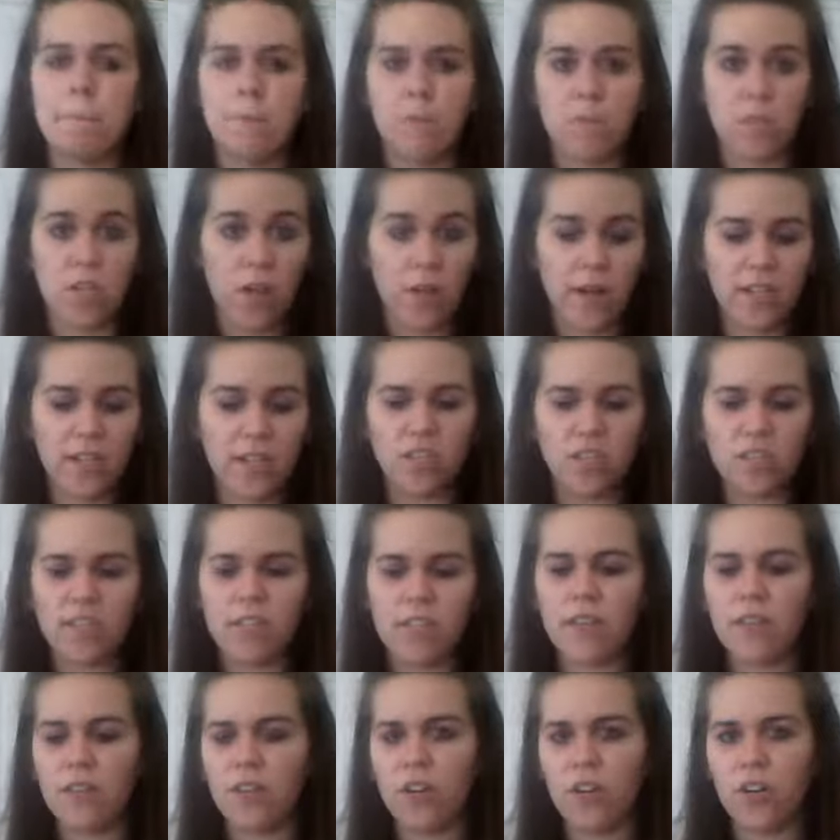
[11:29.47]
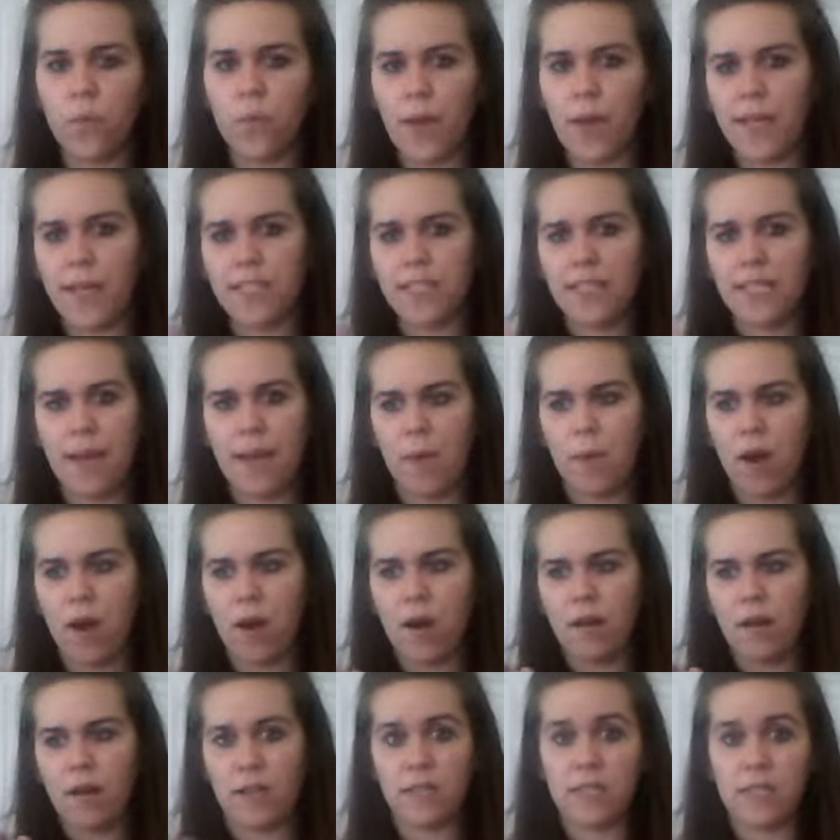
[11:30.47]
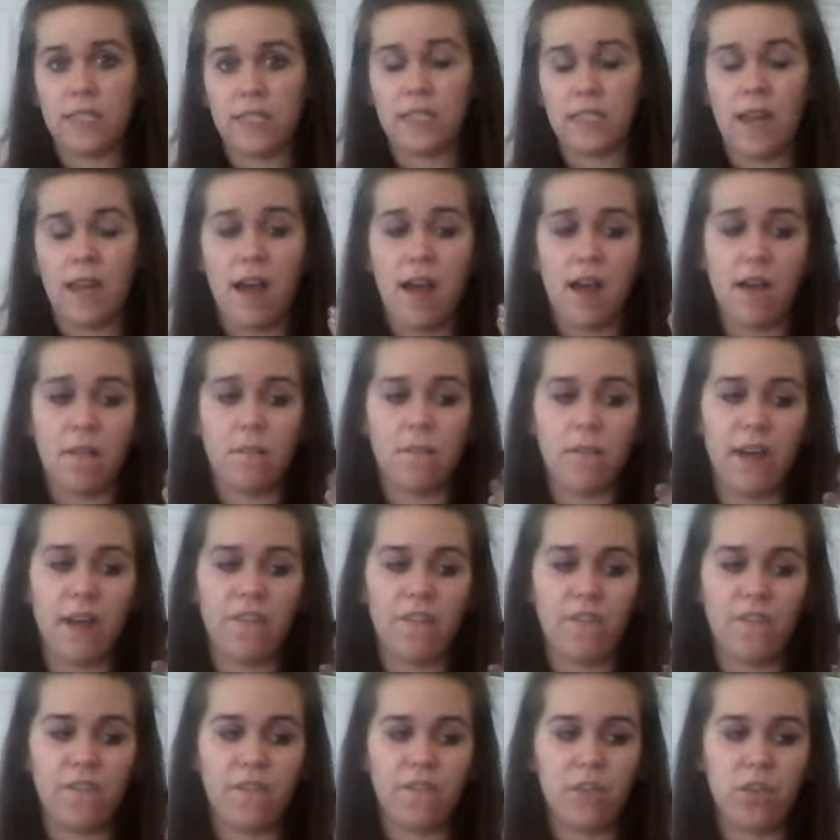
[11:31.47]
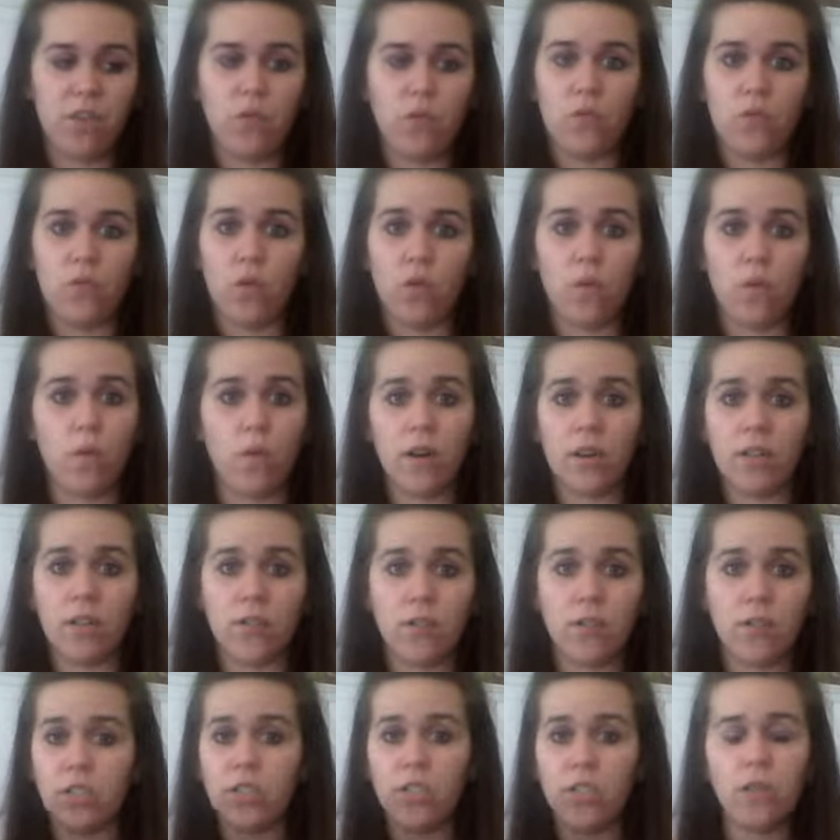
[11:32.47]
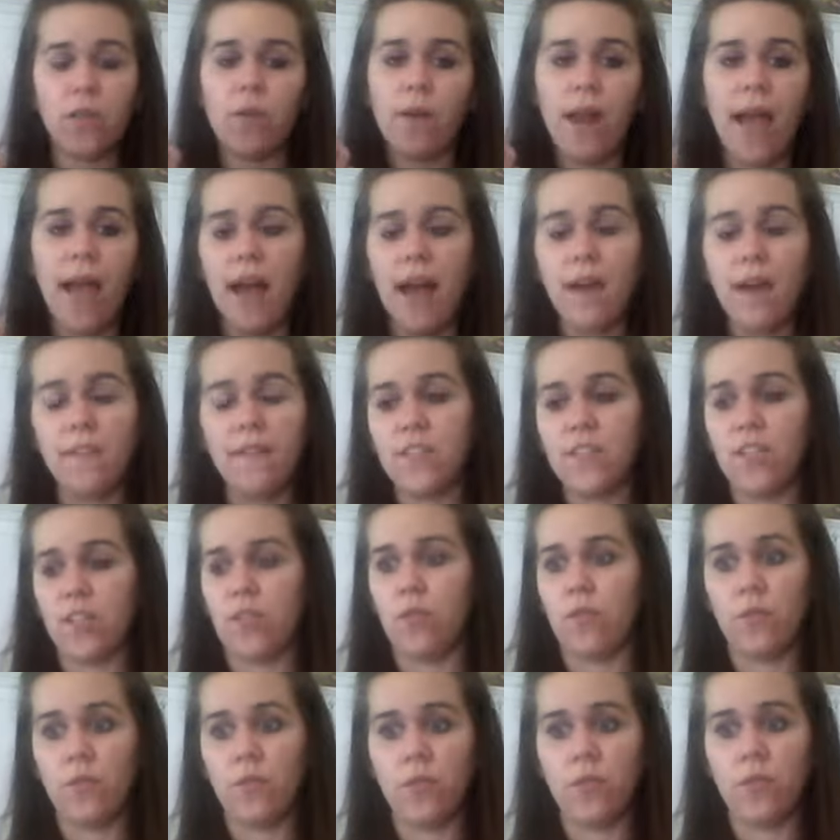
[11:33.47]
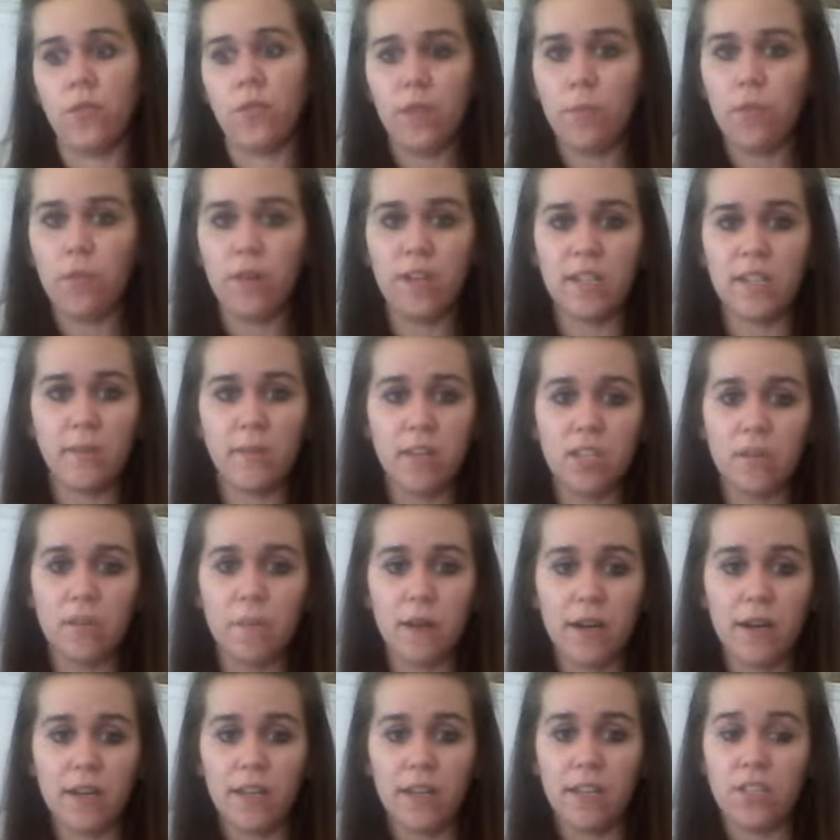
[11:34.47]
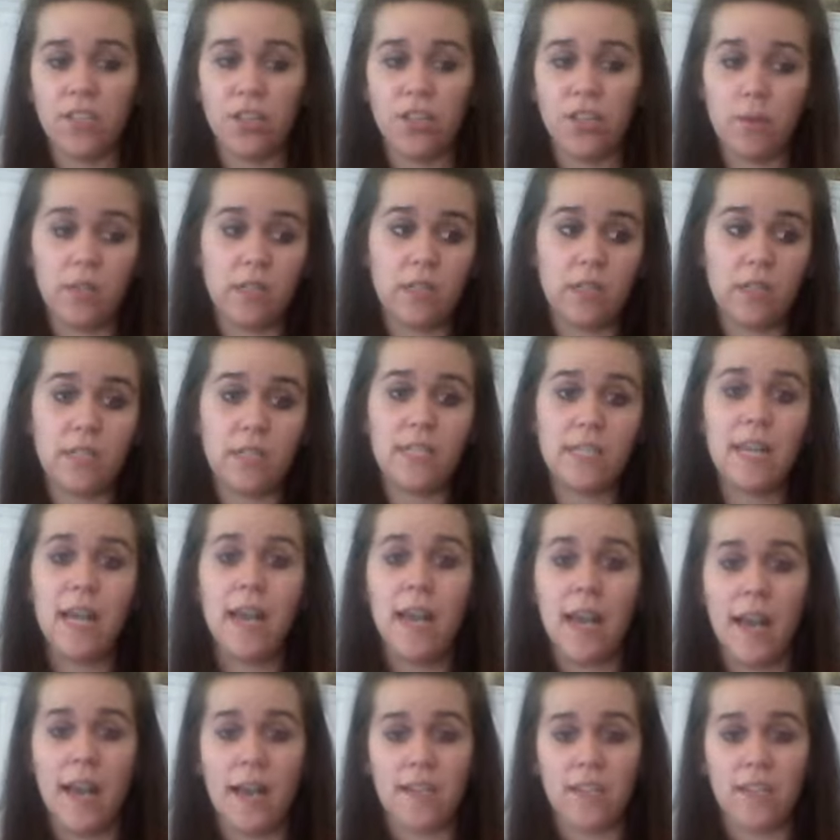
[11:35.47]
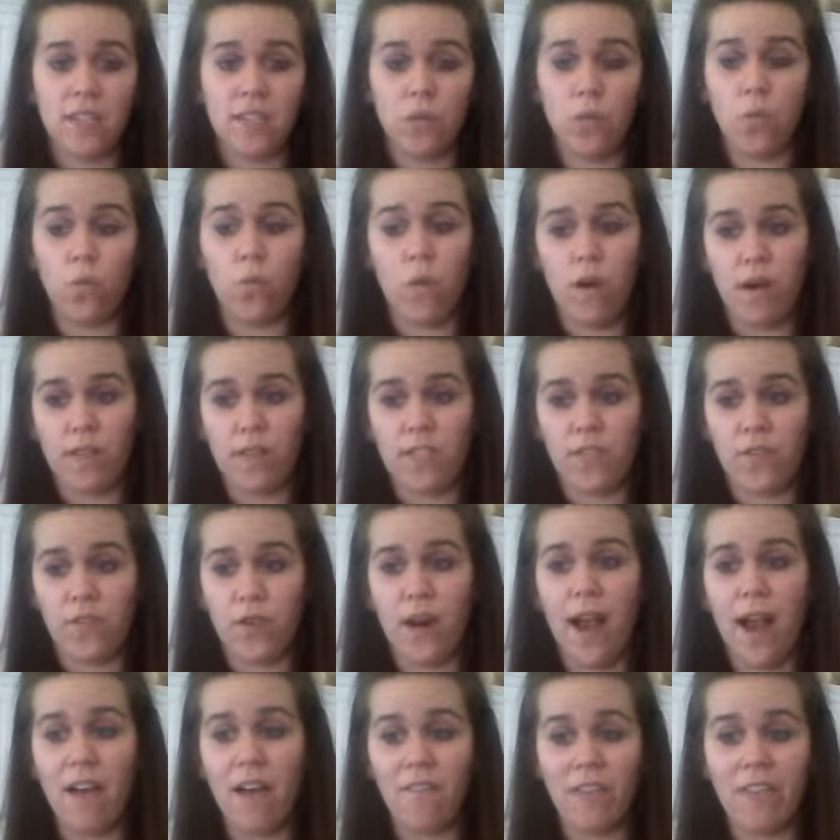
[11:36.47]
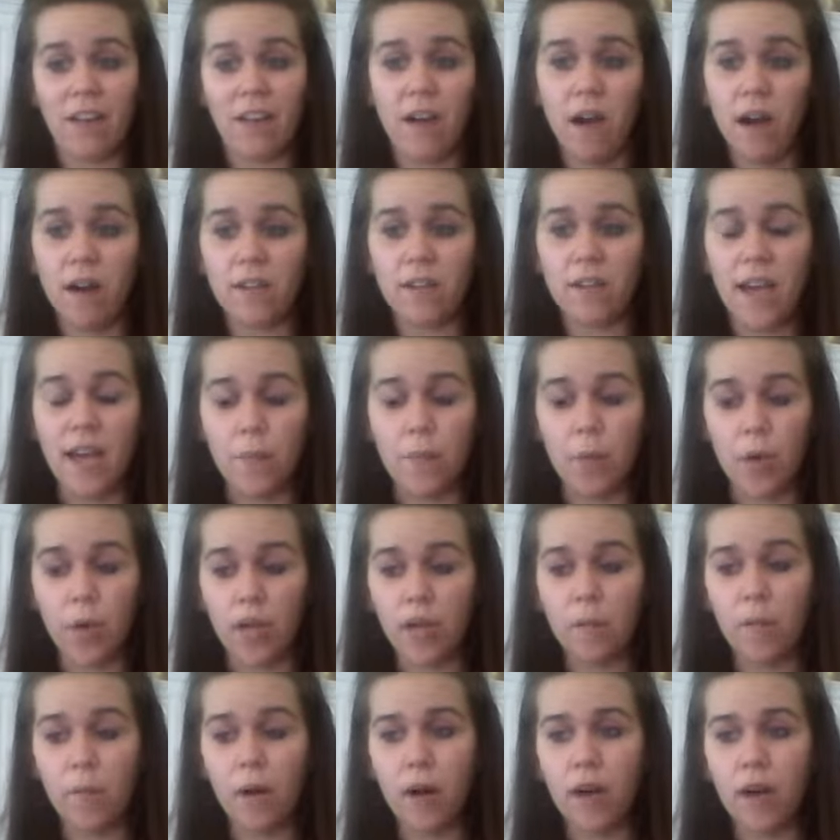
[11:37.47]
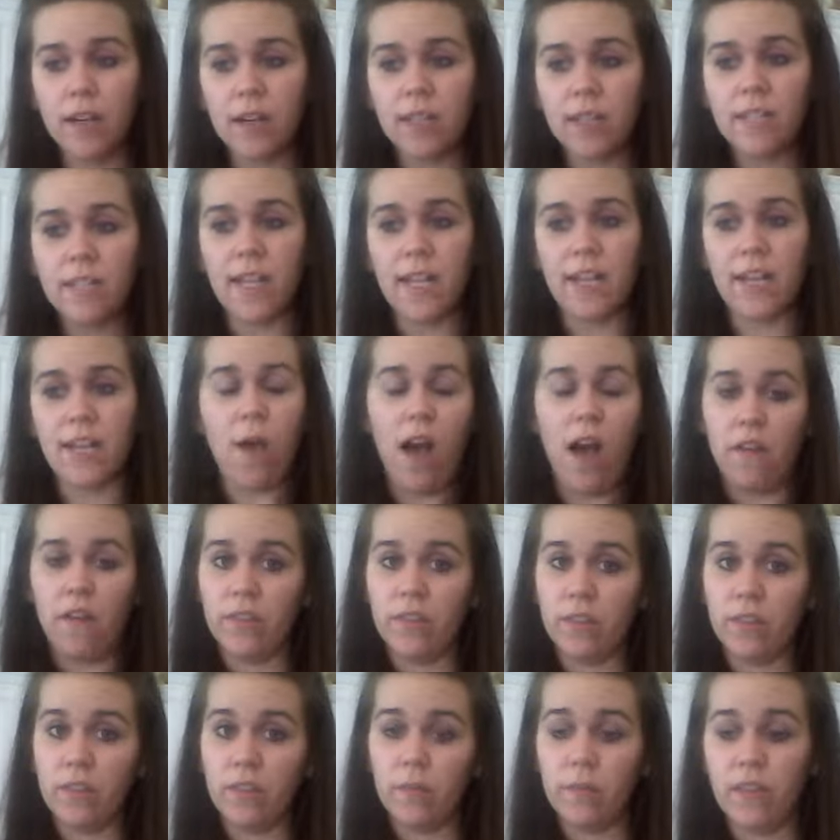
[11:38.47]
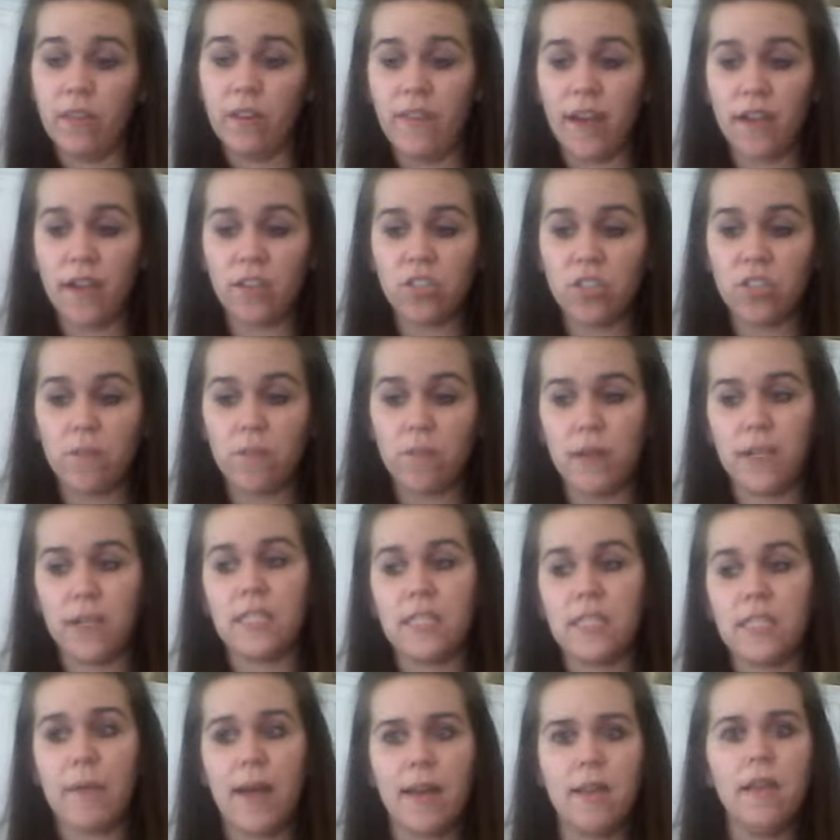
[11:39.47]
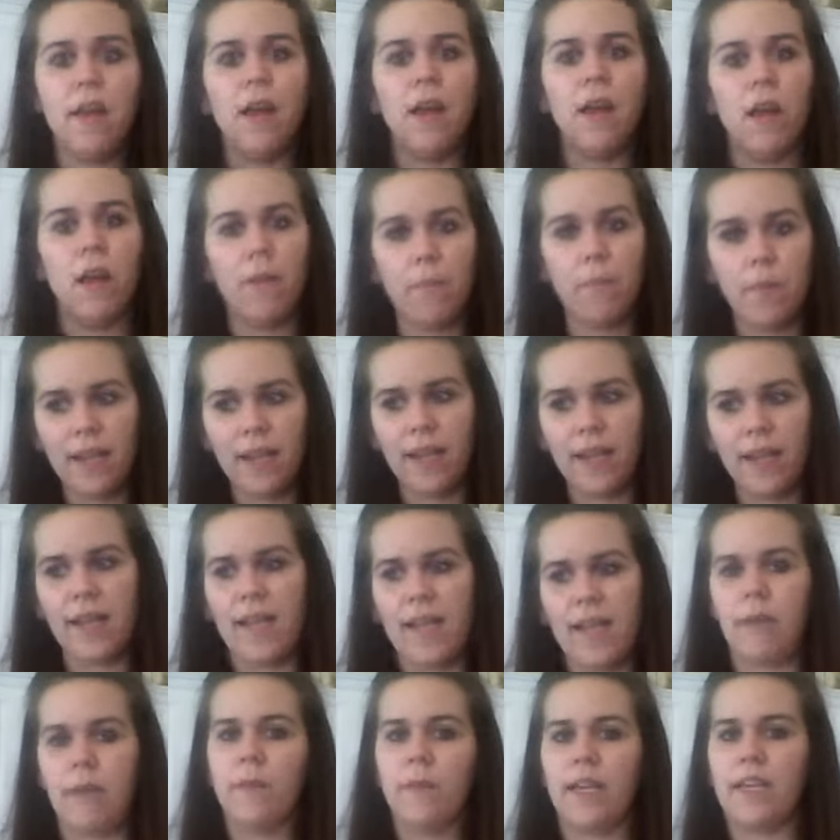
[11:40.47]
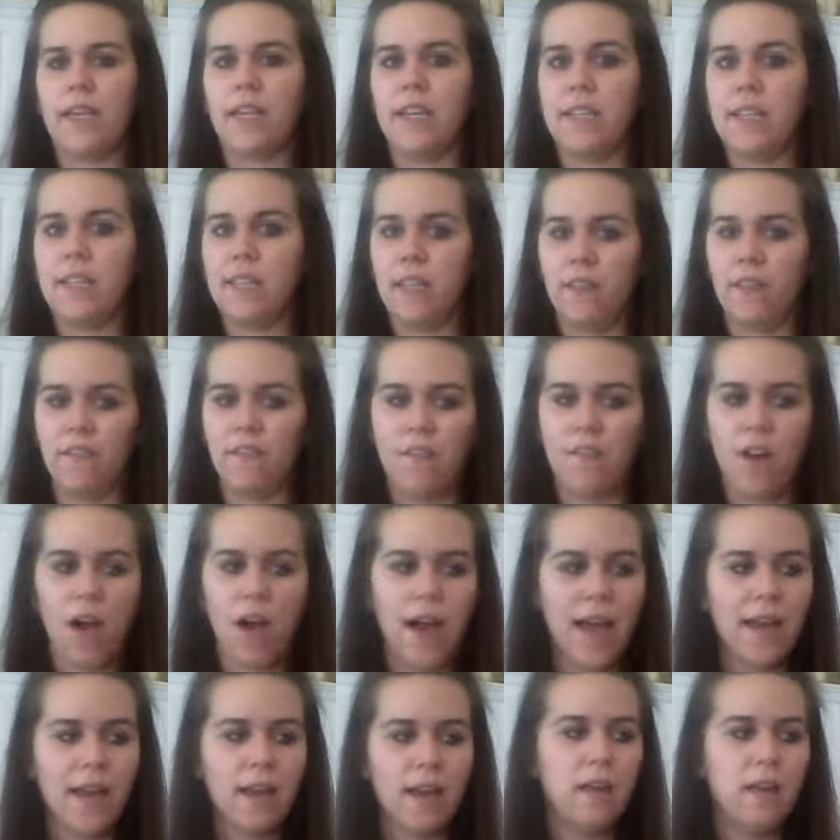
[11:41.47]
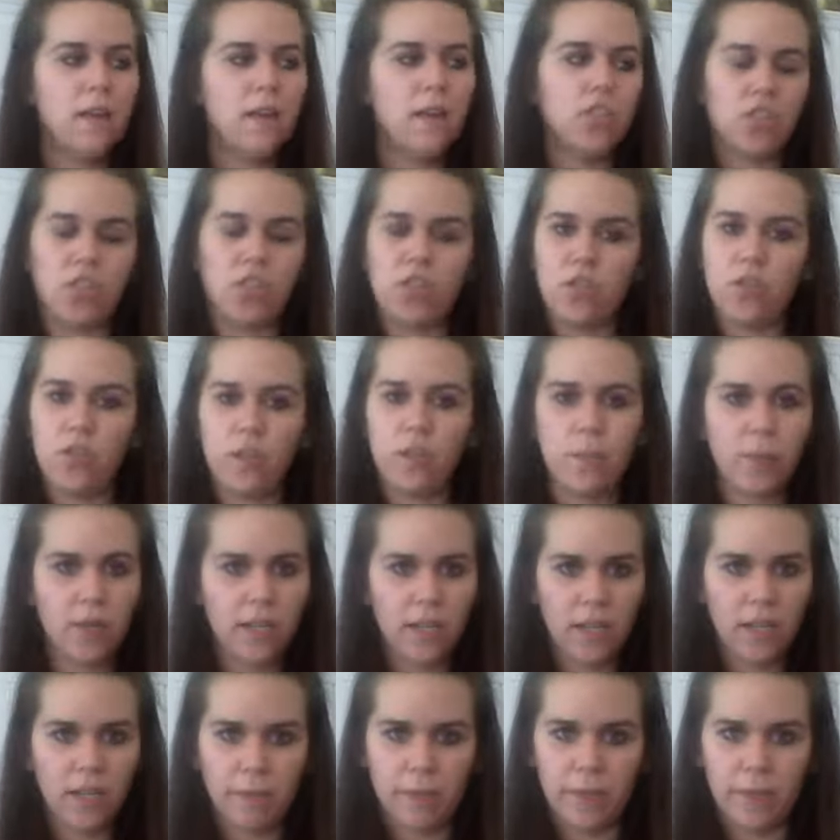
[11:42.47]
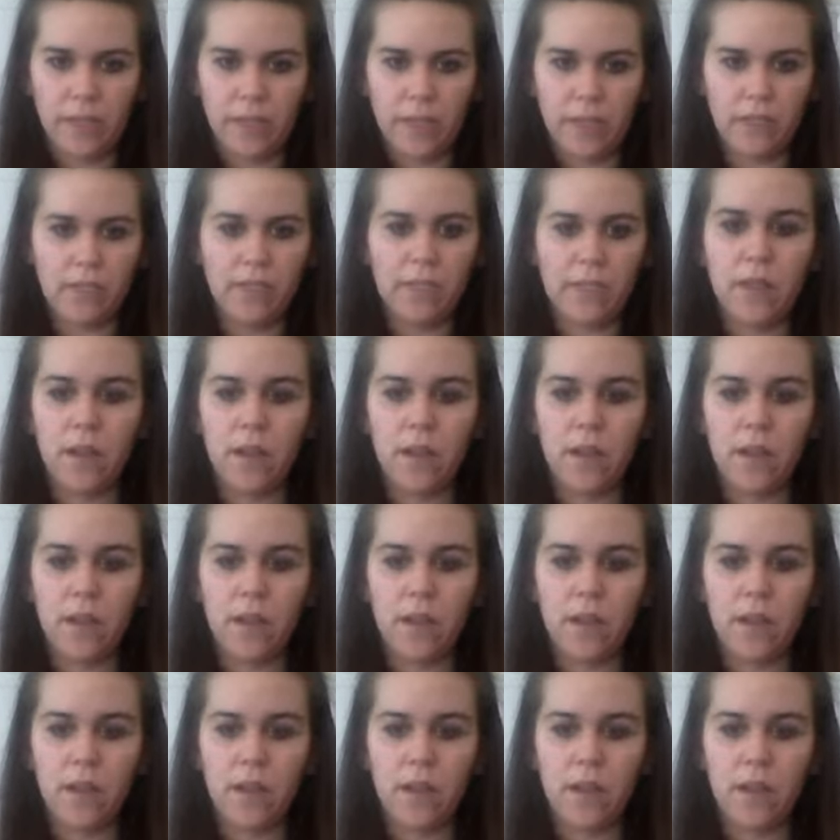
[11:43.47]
So it's just another good way to get parties. If you don't want to do this, you don't have to. Only put as much money into your business as you want. If you're having a hard time booking parties and you have a little bit of extra money to spend, play a game like this. If not, just do the booking beads.